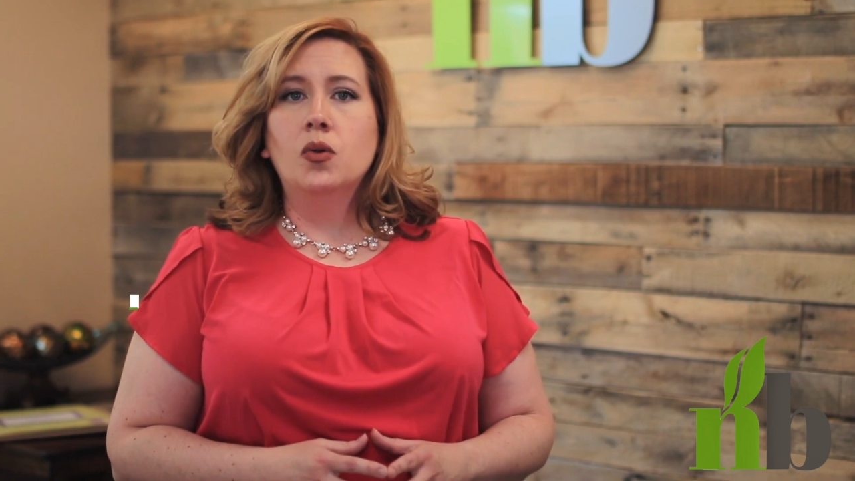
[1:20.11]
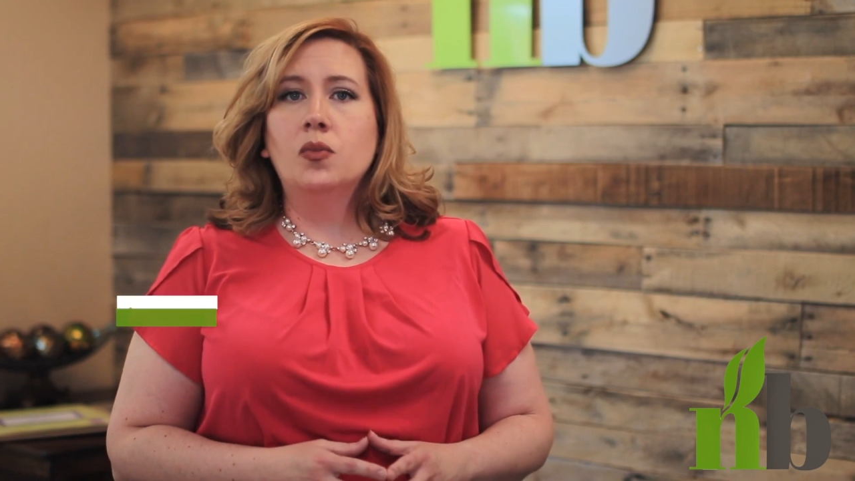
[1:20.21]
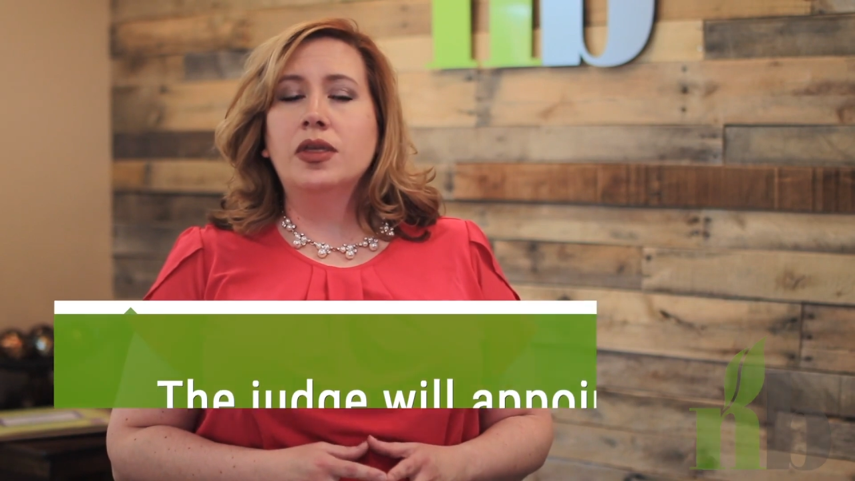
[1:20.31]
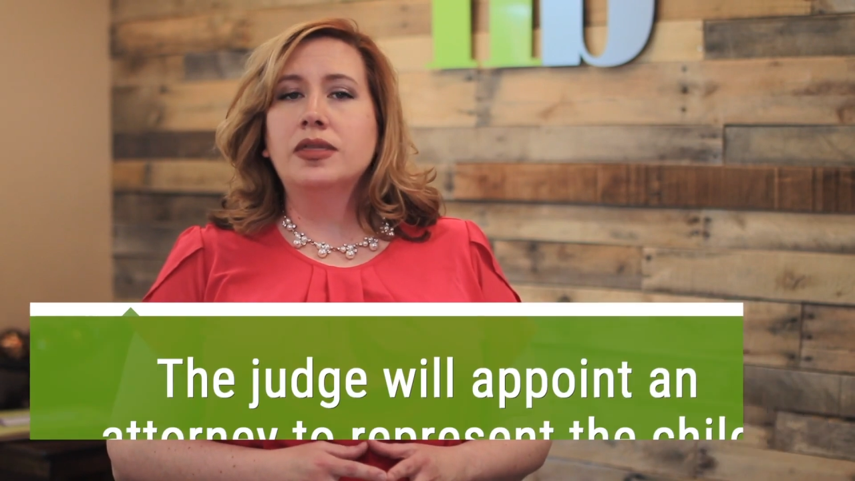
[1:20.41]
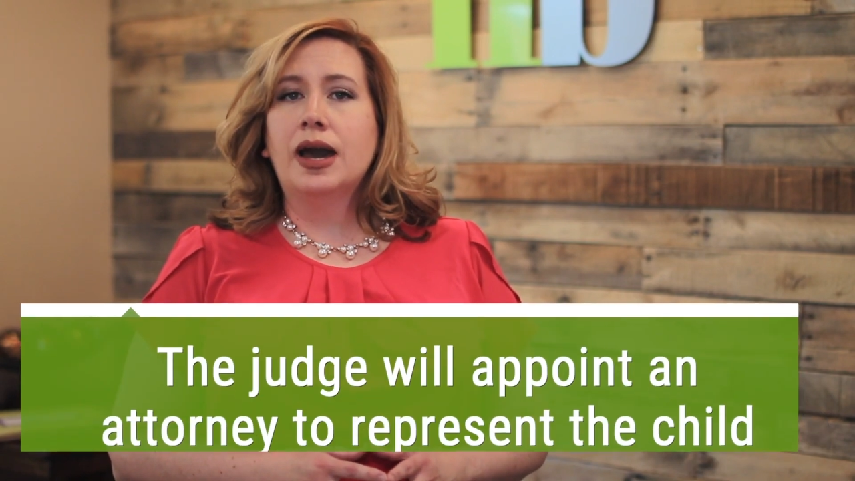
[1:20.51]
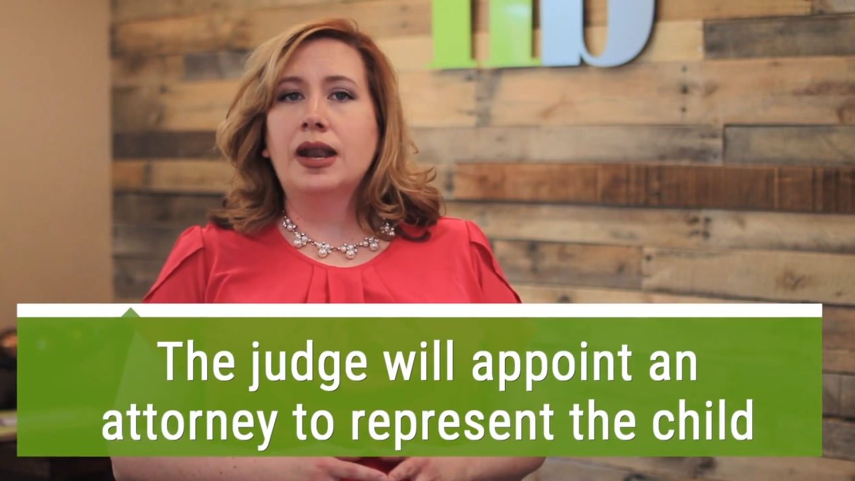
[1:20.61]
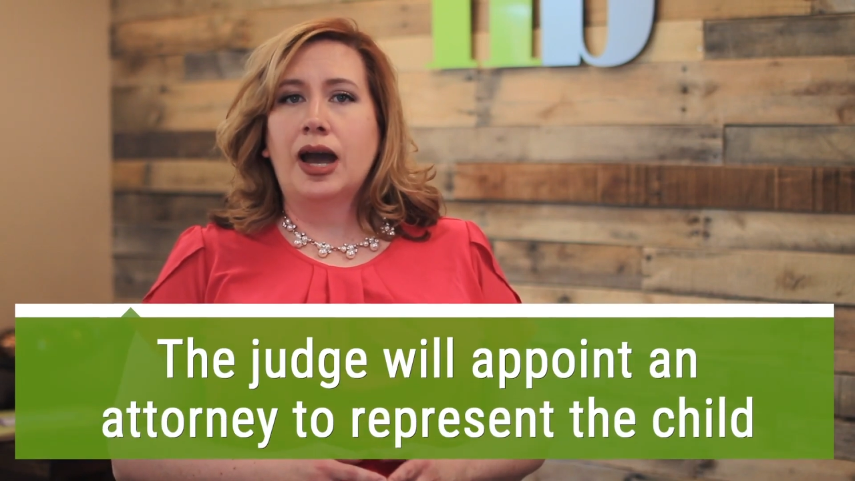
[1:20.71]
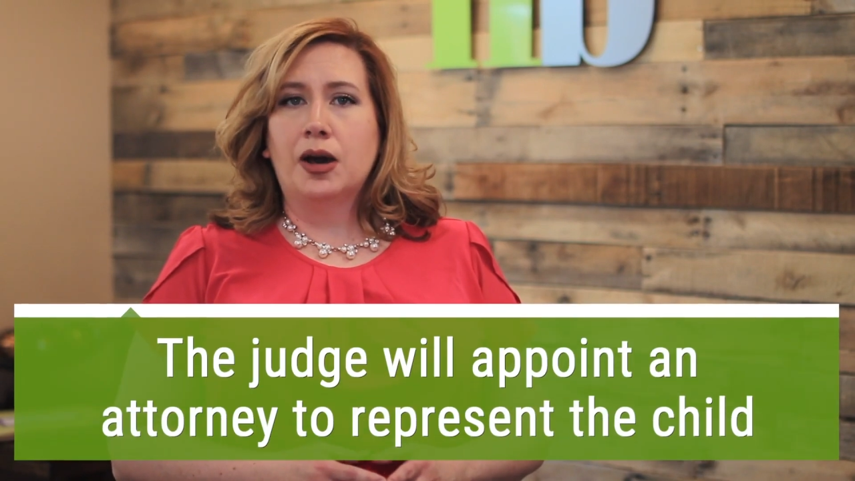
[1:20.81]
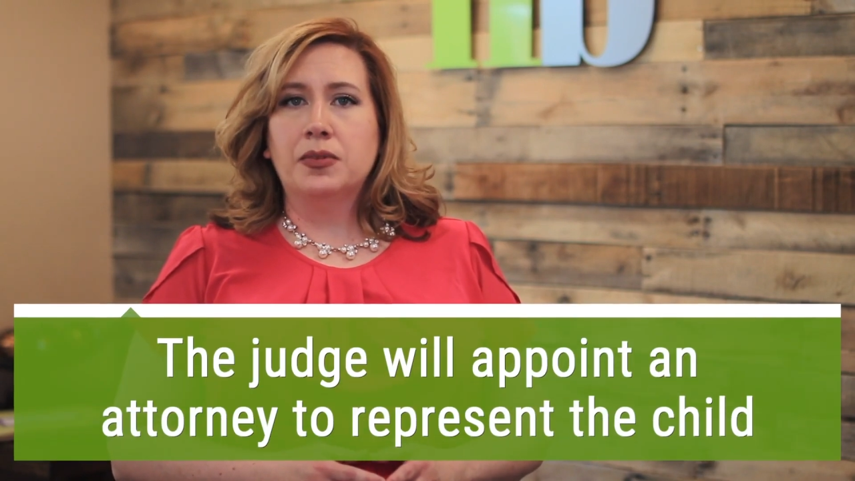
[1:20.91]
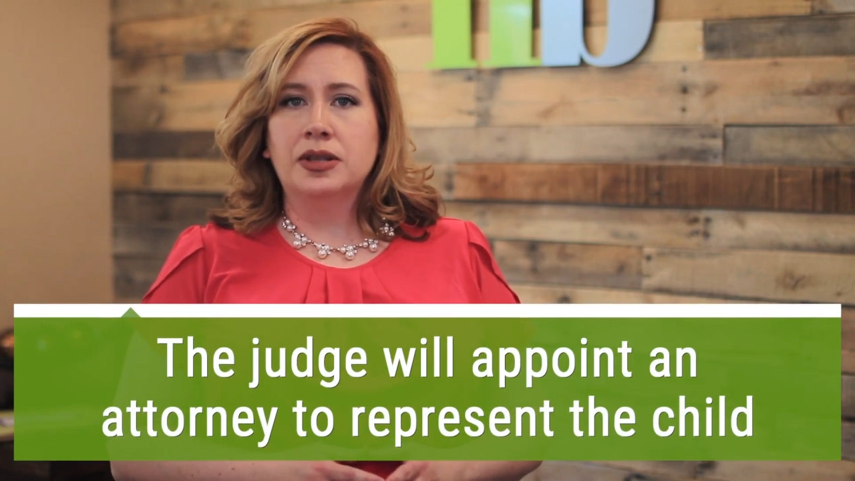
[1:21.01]
When that
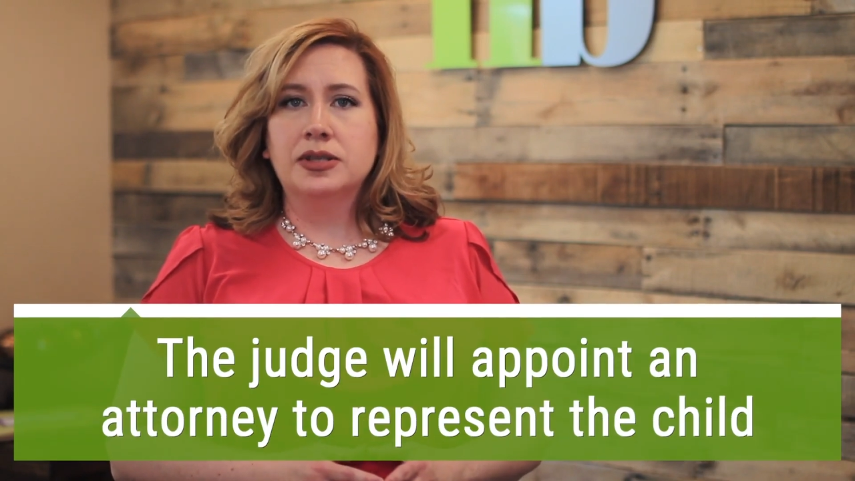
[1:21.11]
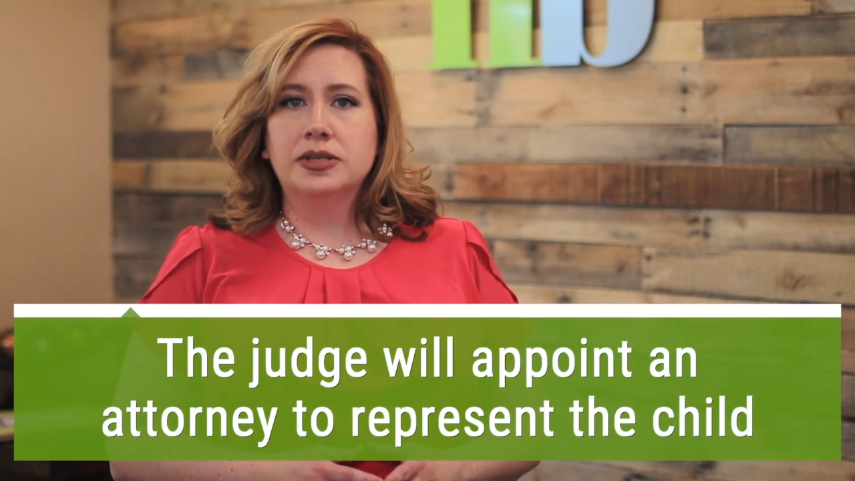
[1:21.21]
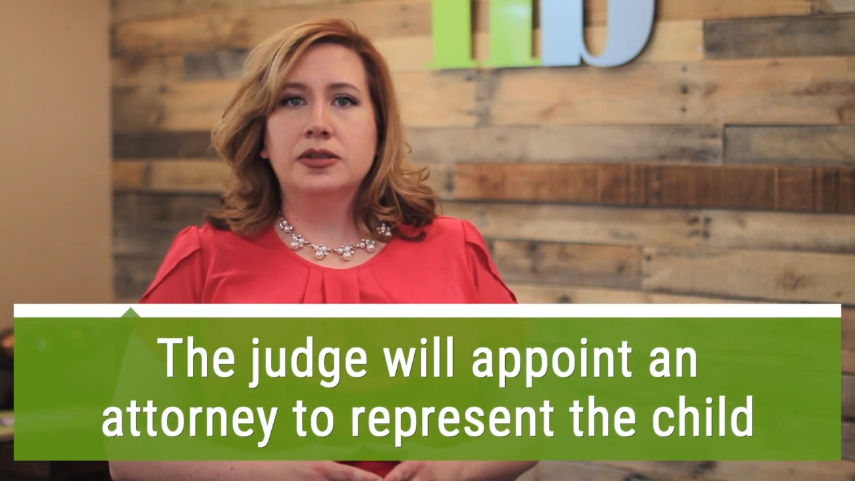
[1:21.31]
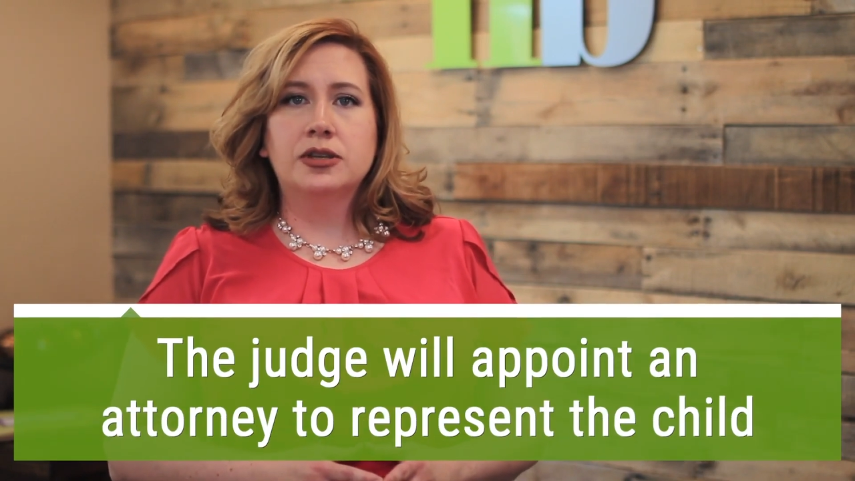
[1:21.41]
happens,